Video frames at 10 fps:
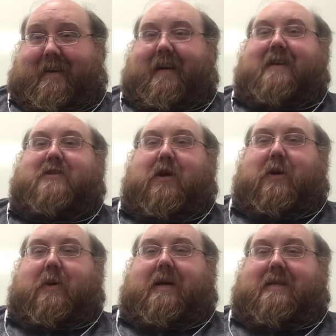
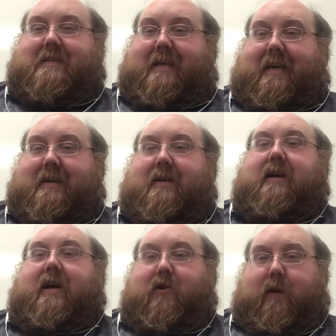So instead,
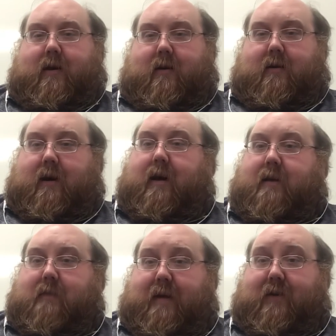here we are. I
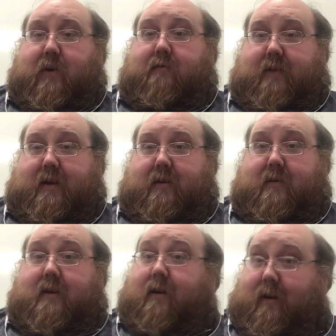am giving you a video,
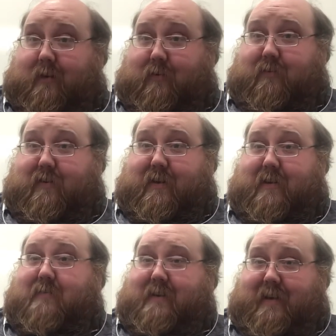an awkward
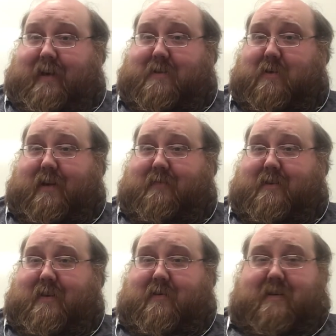video in case you haven't
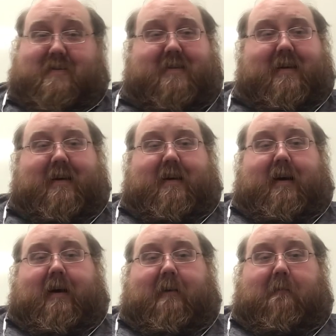noticed.
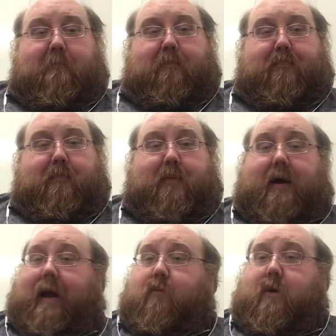But
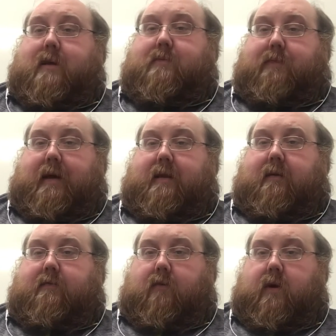I wanted to be
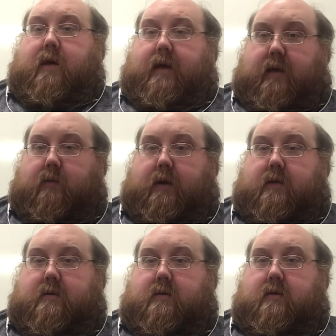there for you
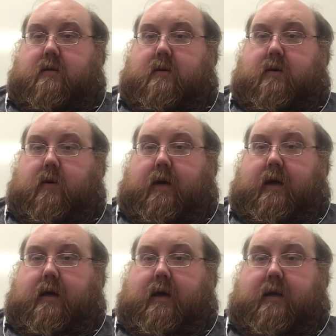anyways.
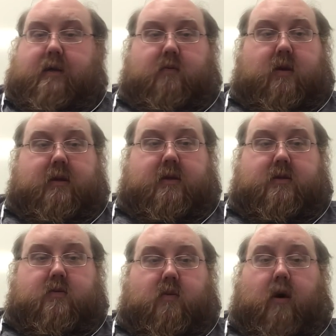Okay, I didn't want to
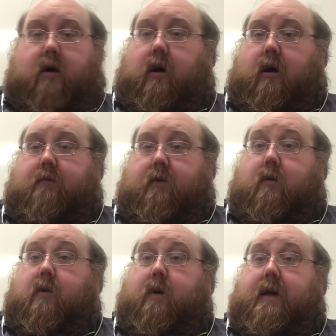just walk off or
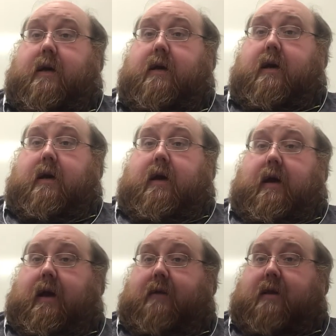run away
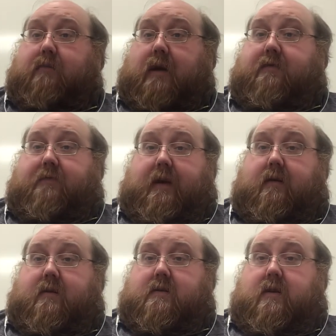and have anybody
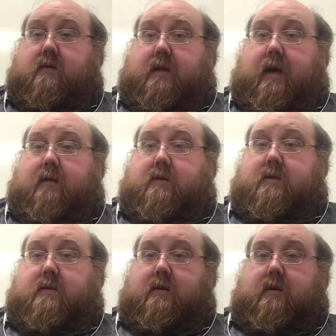feel as though that I
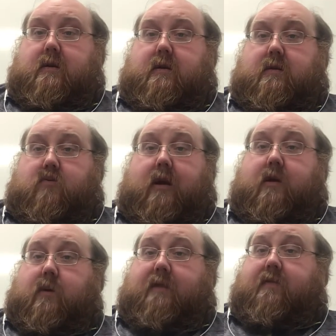was
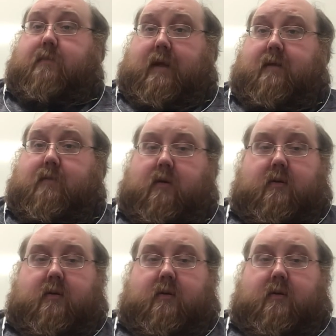running away from them